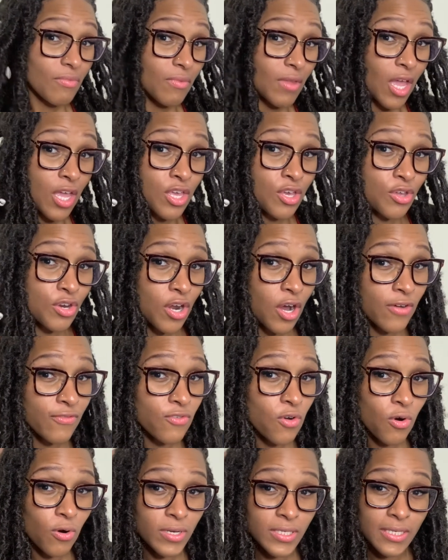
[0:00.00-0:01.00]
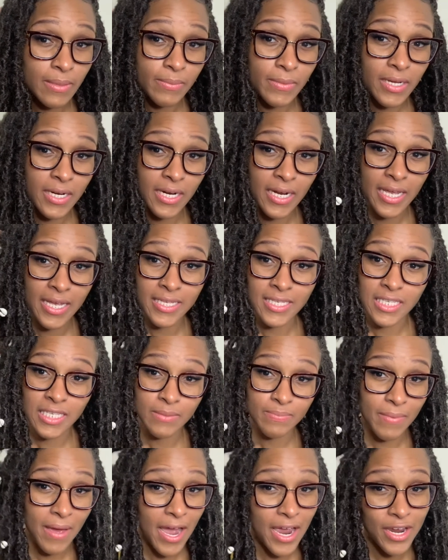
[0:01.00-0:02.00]
you know, of course, I'm gonna
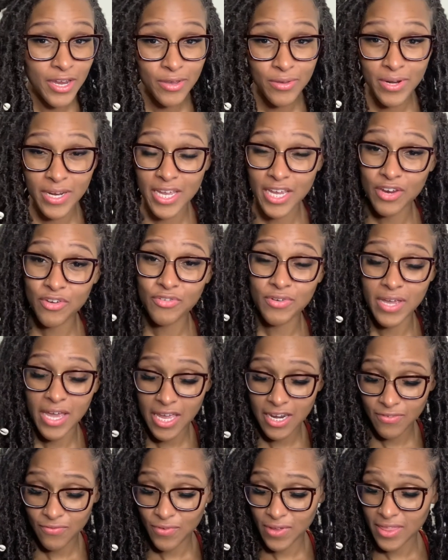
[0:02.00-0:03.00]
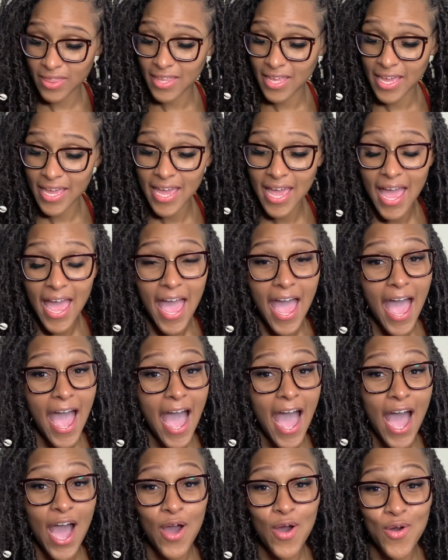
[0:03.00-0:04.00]
inspire you to get creative with it.
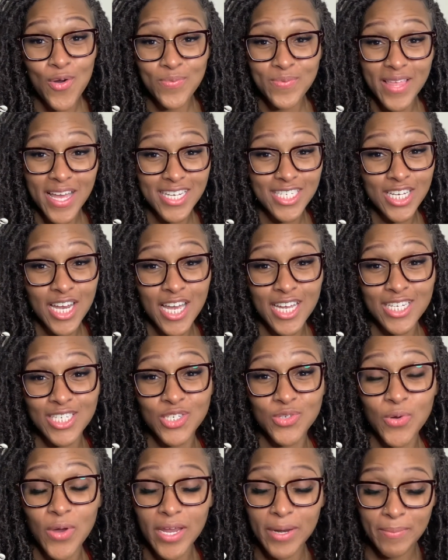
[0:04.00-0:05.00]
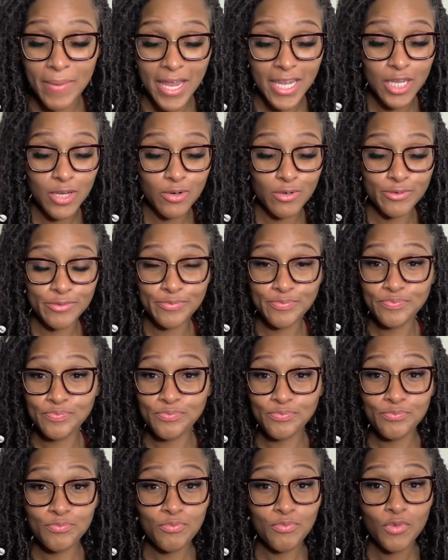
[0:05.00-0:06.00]
I hope that y'all enjoyed my little
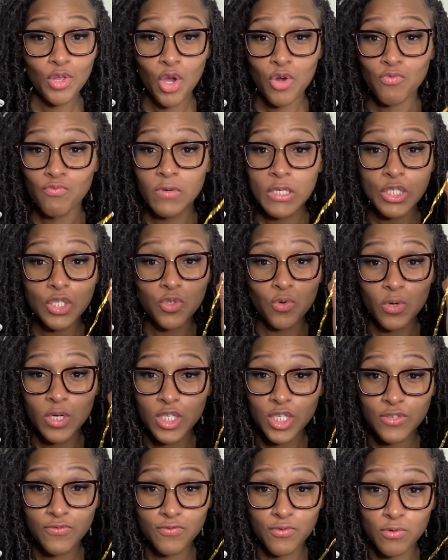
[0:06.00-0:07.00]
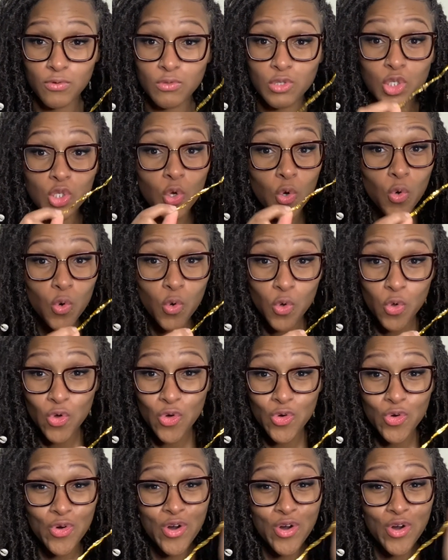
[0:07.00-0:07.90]
resourceful tool